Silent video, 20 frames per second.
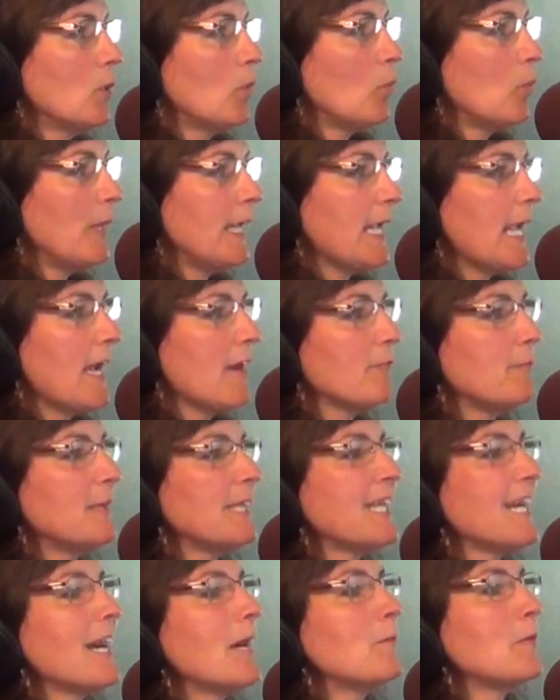we have
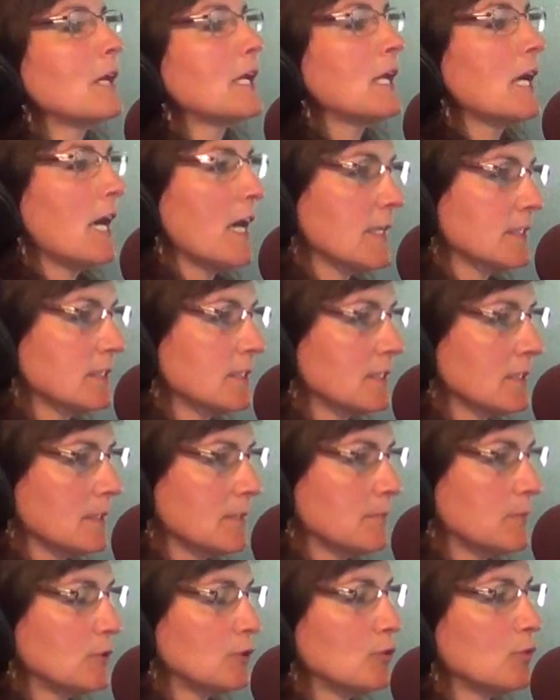become accustomed